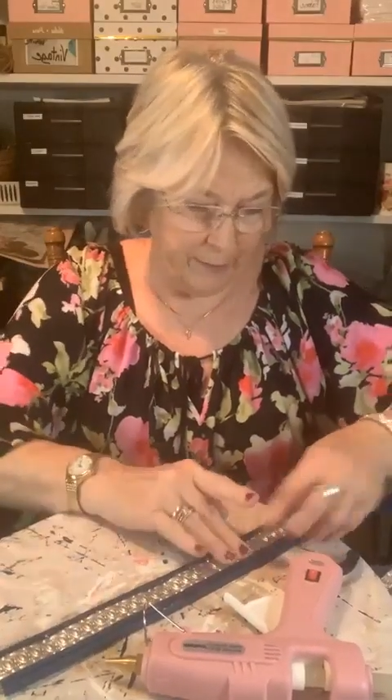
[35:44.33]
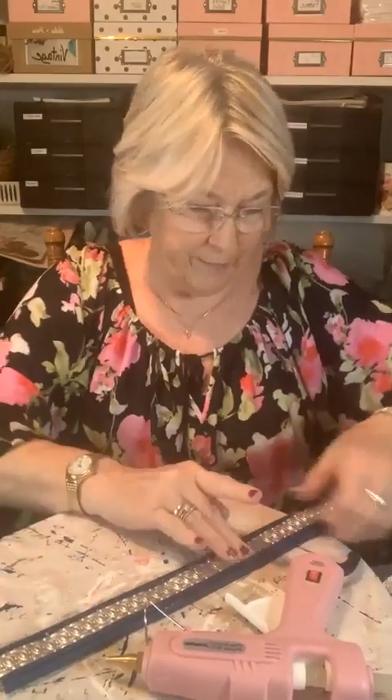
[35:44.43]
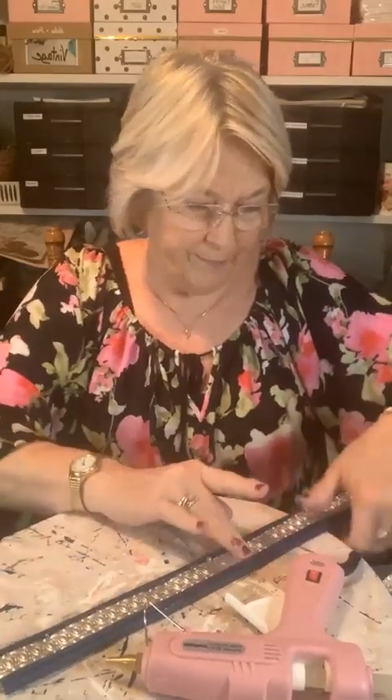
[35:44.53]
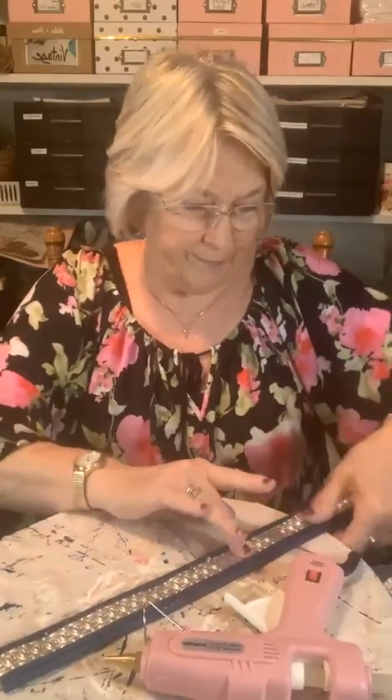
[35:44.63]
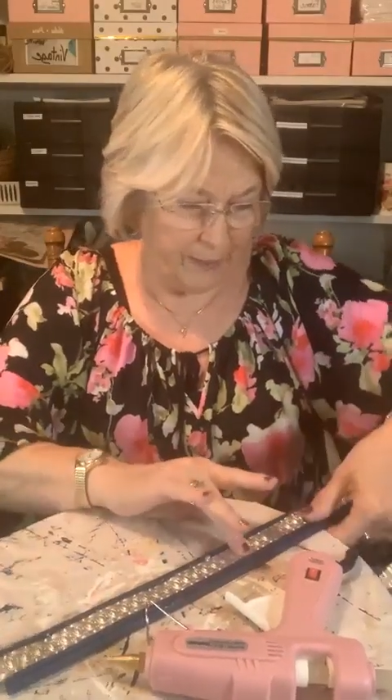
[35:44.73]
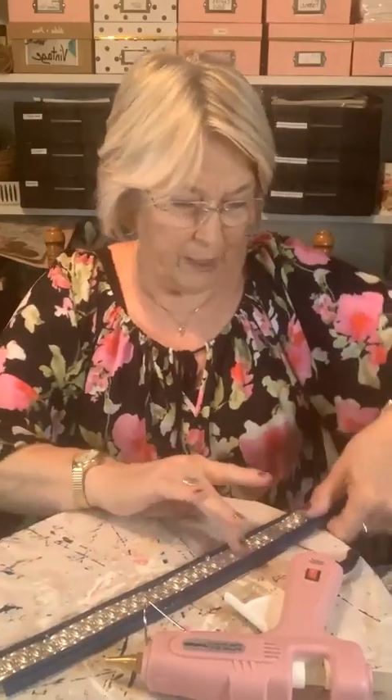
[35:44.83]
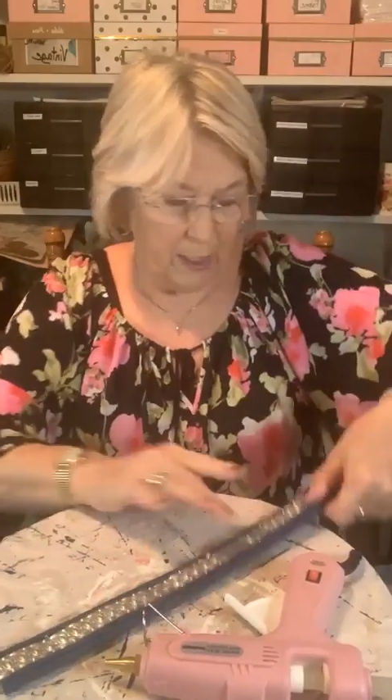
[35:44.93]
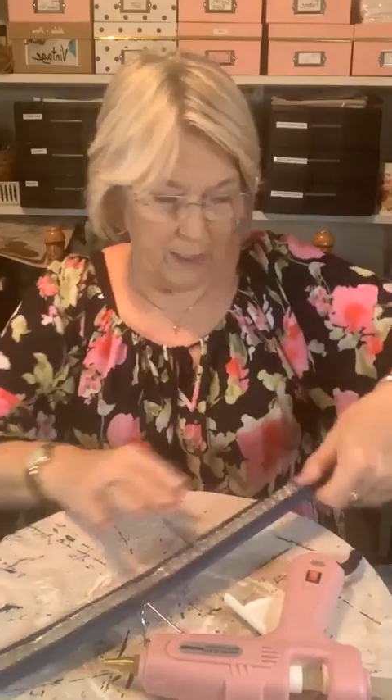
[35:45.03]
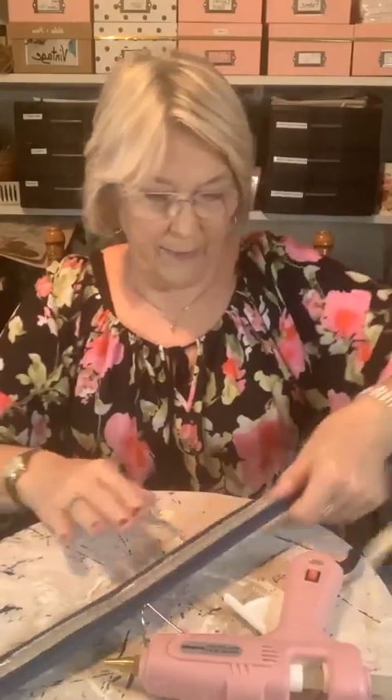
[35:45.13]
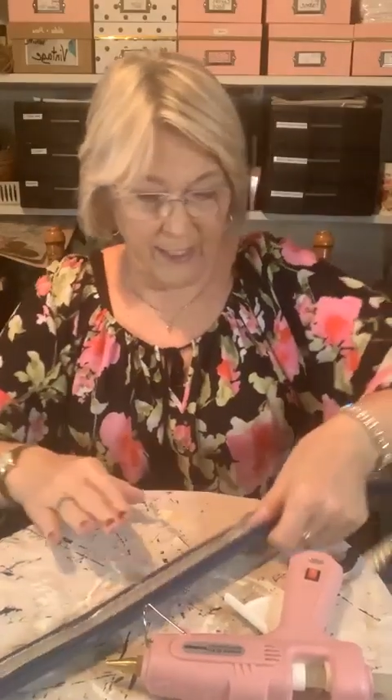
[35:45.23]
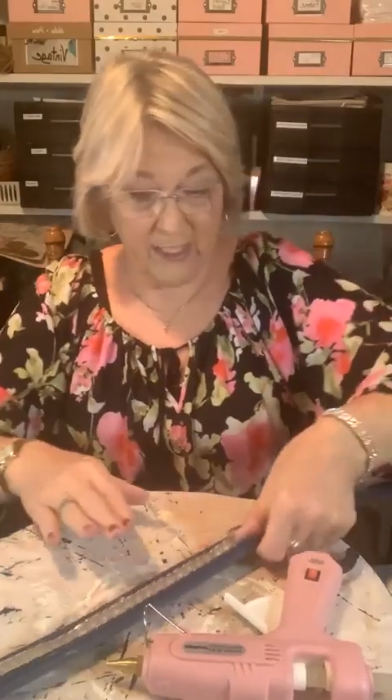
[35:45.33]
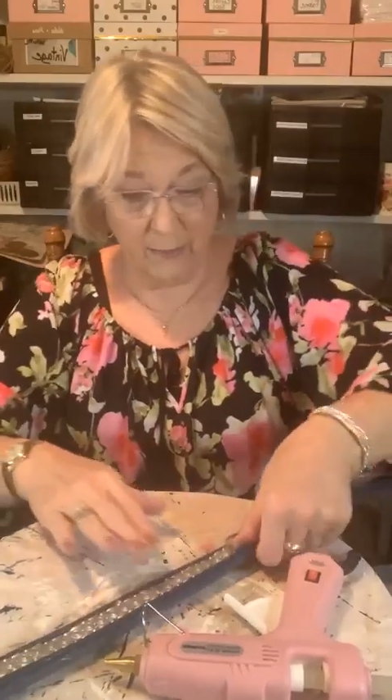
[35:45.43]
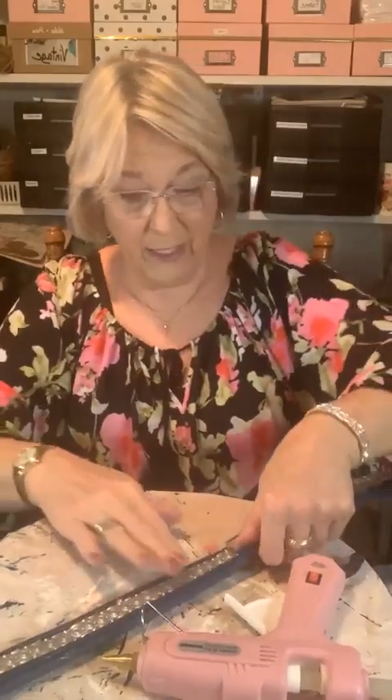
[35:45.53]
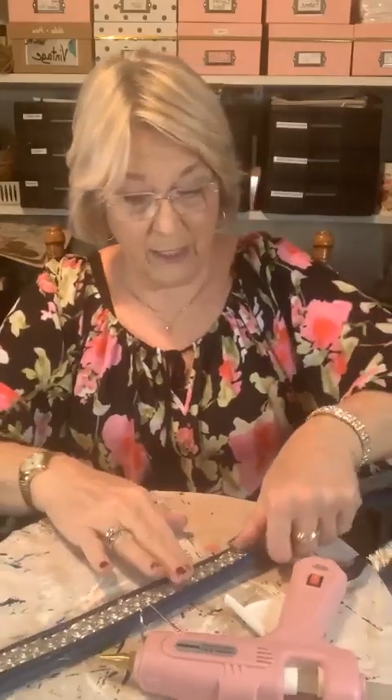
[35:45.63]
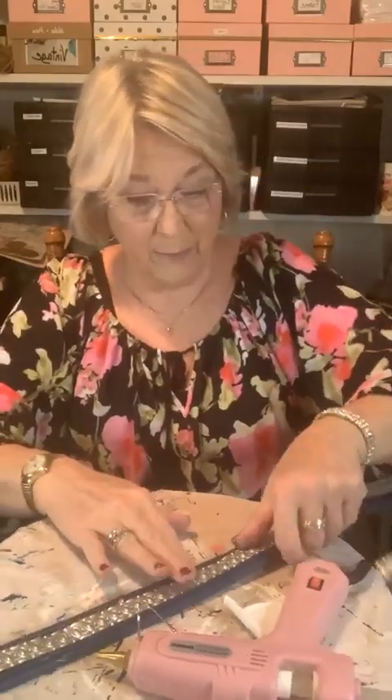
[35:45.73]
And
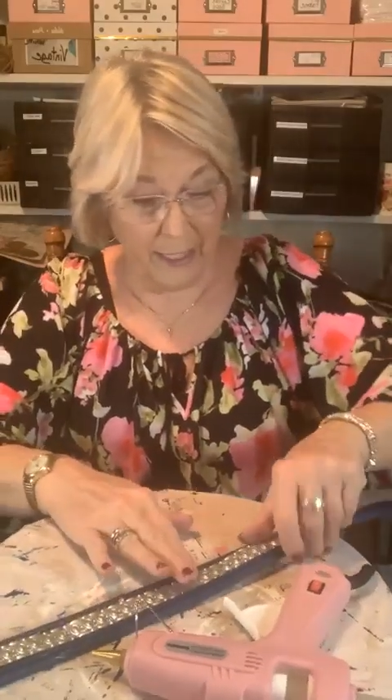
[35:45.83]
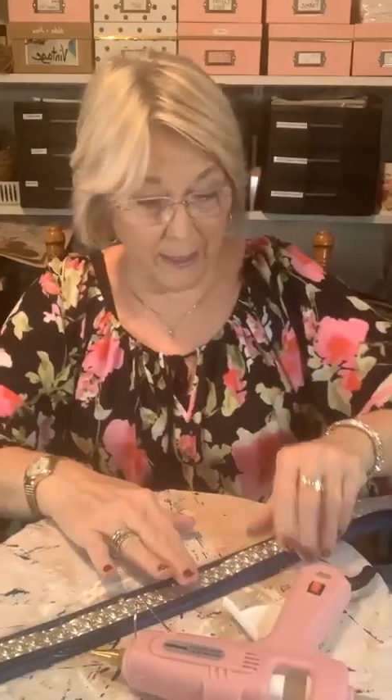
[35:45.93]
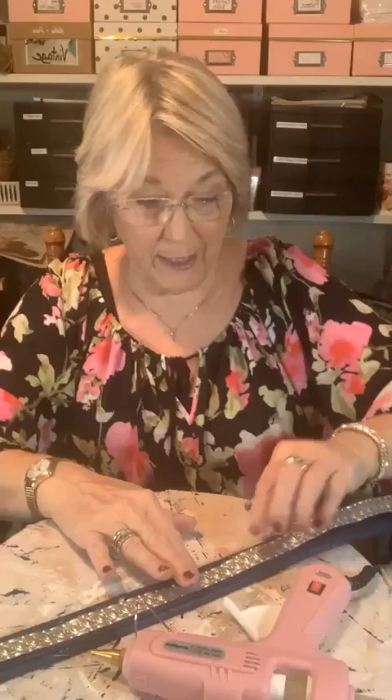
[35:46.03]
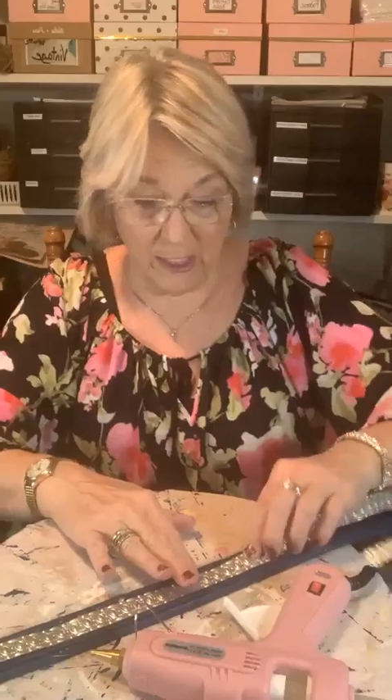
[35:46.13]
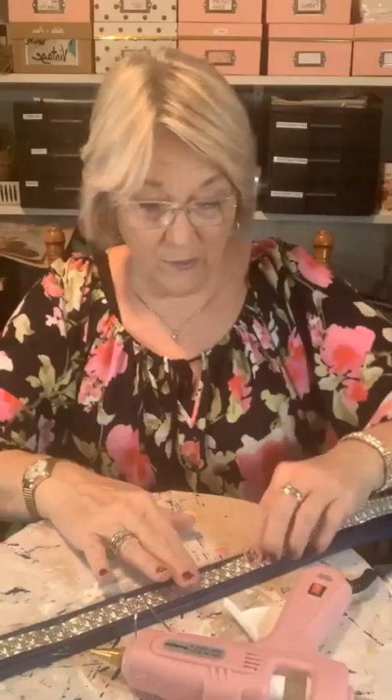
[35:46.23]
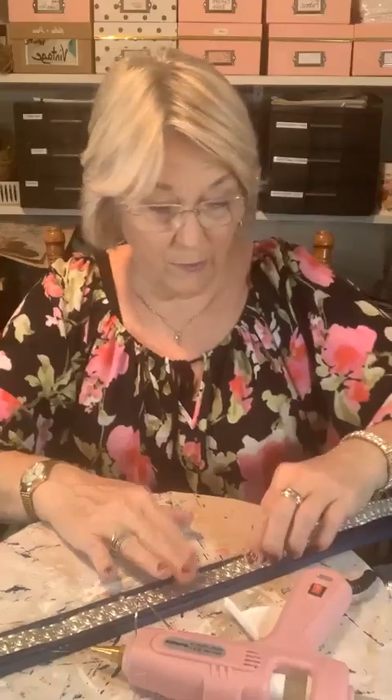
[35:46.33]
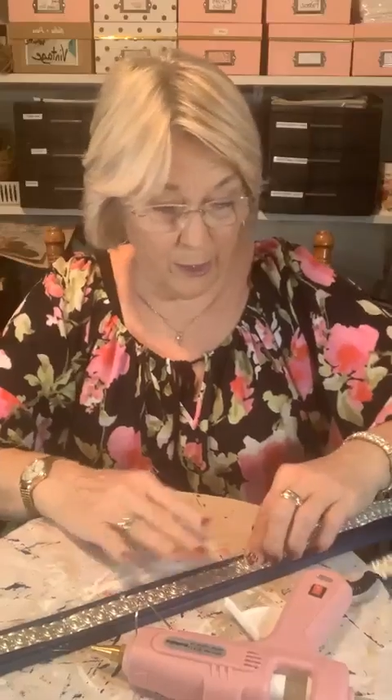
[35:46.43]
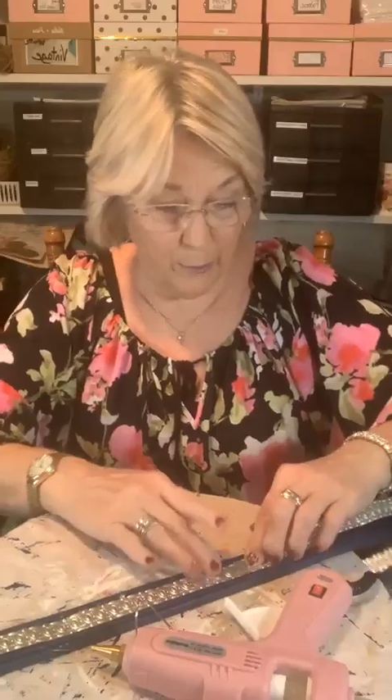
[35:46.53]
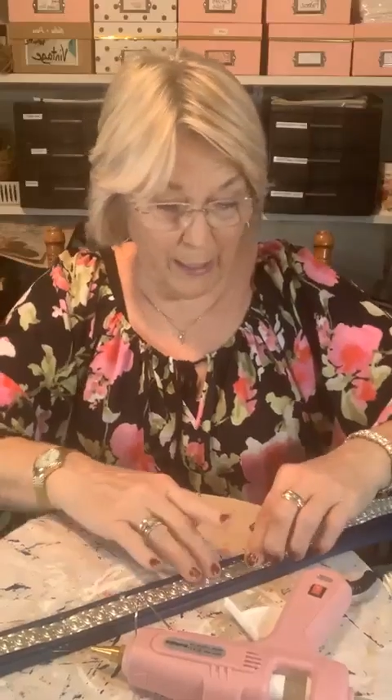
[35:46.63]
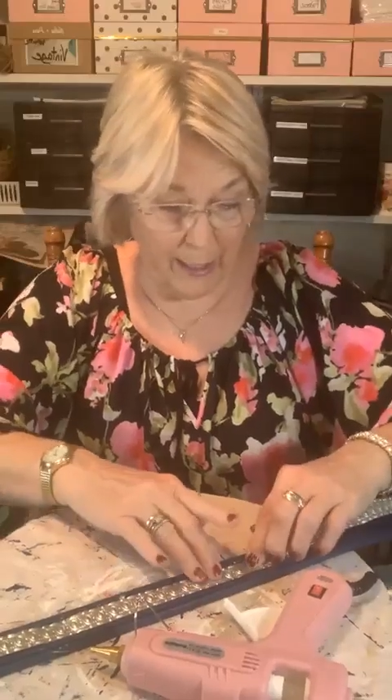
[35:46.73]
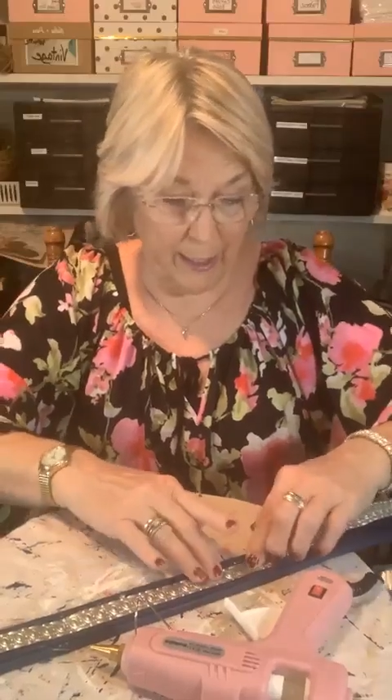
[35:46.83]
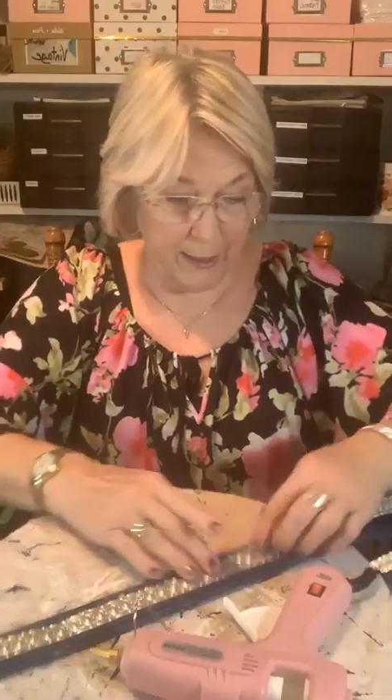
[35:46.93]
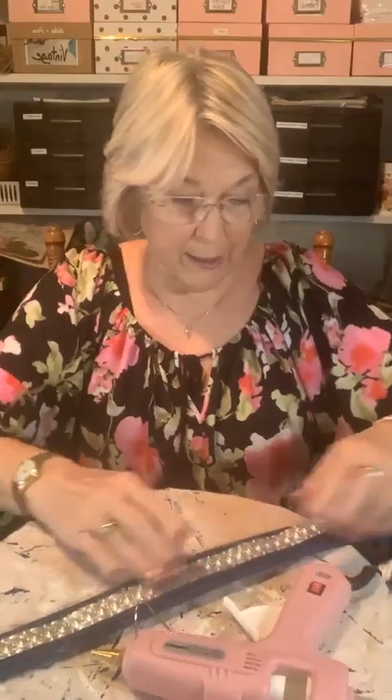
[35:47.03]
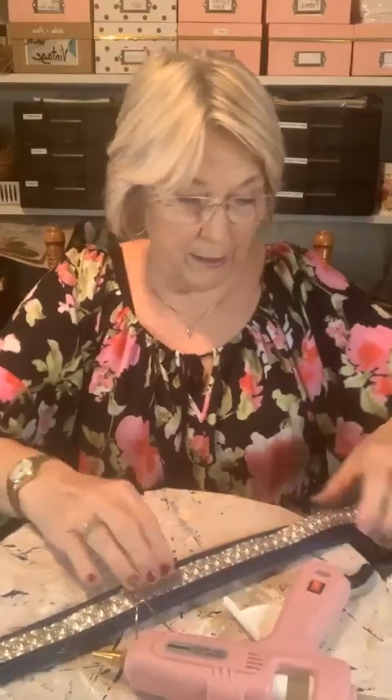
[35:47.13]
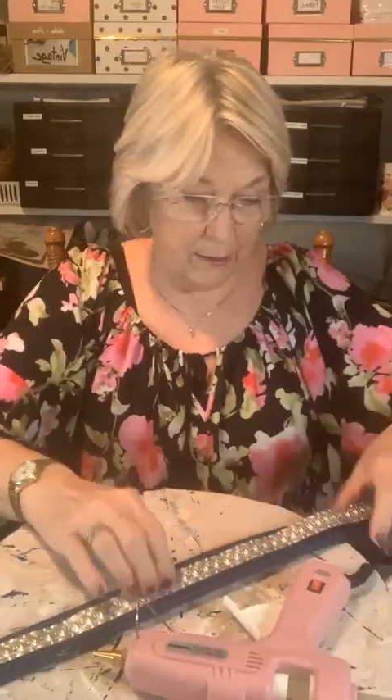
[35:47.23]
that's to be expected. It's fresh
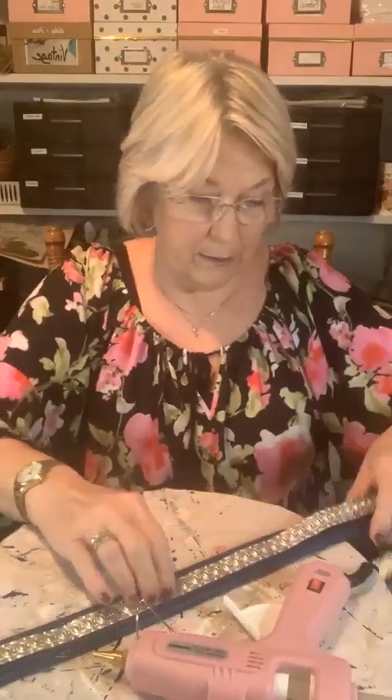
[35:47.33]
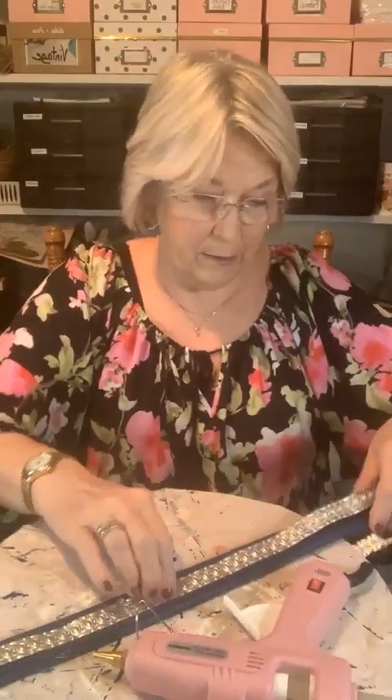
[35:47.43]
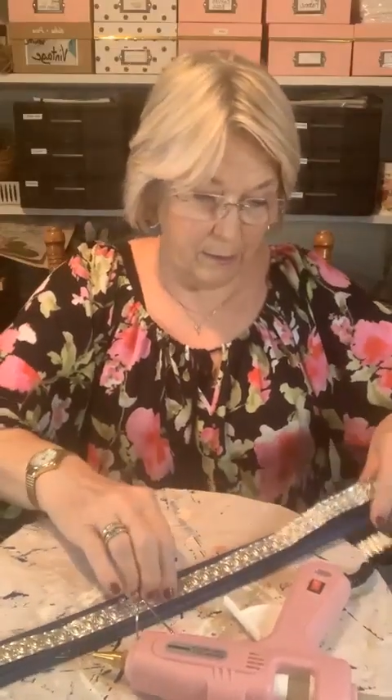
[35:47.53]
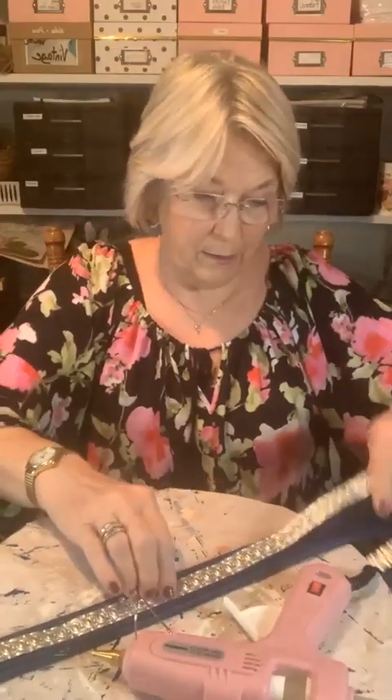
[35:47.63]
paint.